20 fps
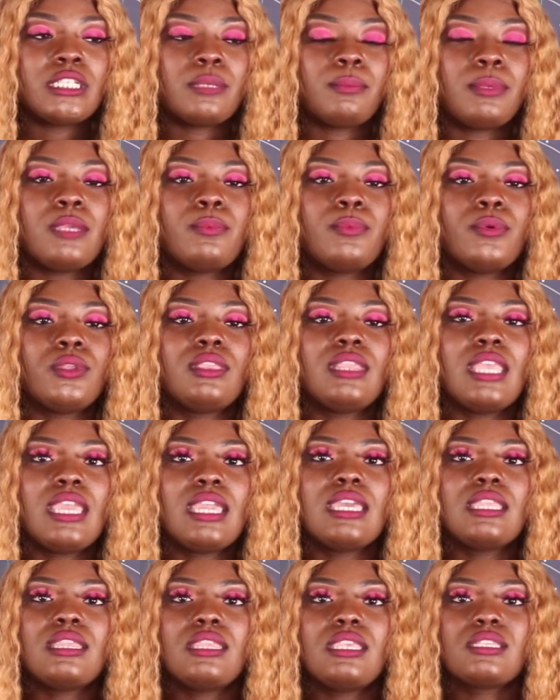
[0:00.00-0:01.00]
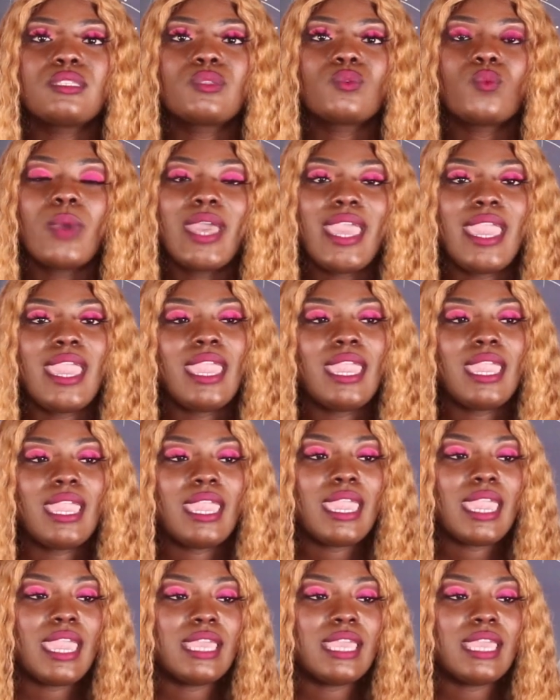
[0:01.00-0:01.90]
of people thinking this way,